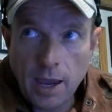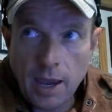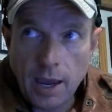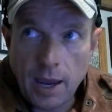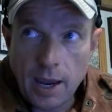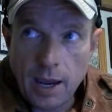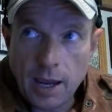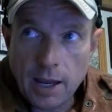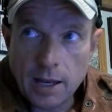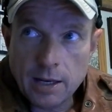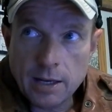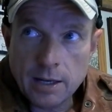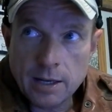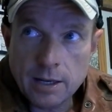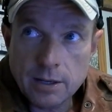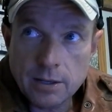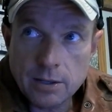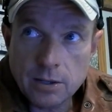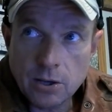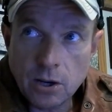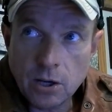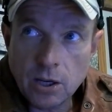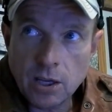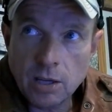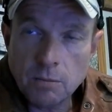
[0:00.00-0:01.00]
And
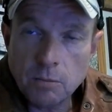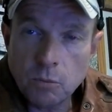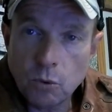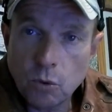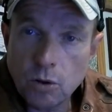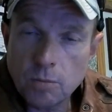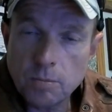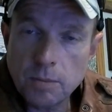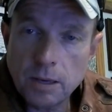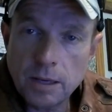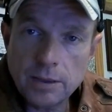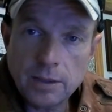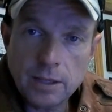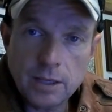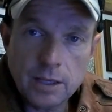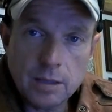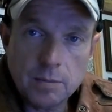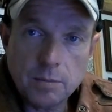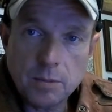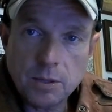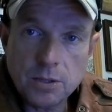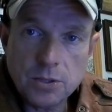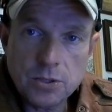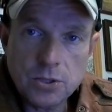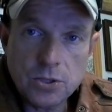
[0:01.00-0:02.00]
talking more about
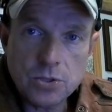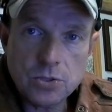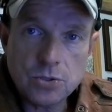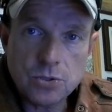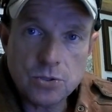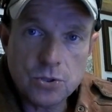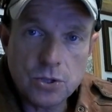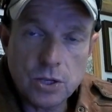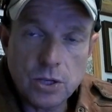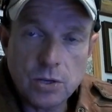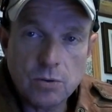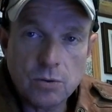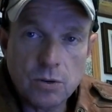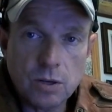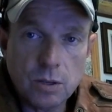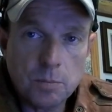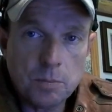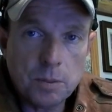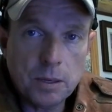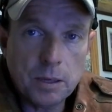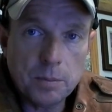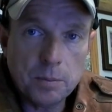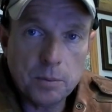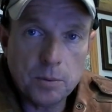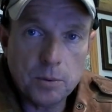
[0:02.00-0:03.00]
them than just generally
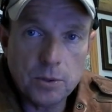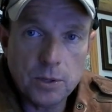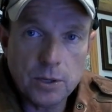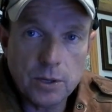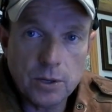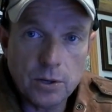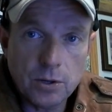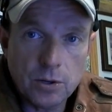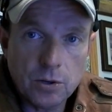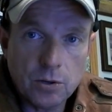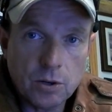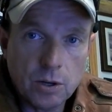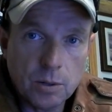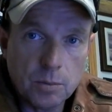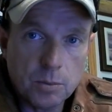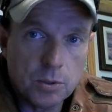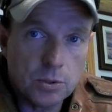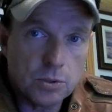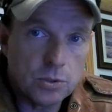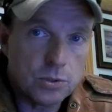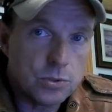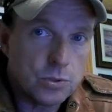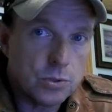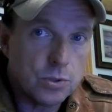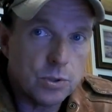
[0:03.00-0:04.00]
people that are
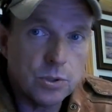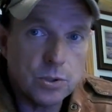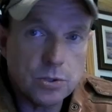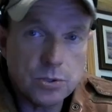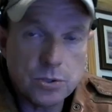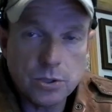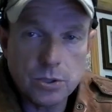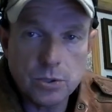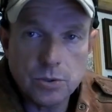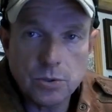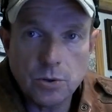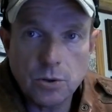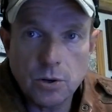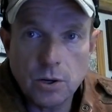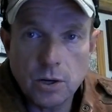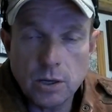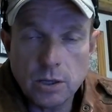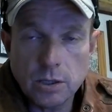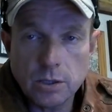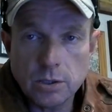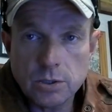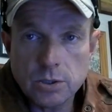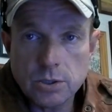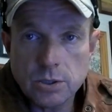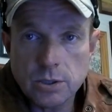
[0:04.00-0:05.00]
criminals or using
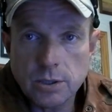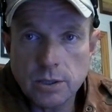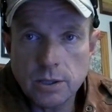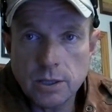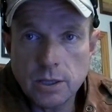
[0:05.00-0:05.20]
drugs.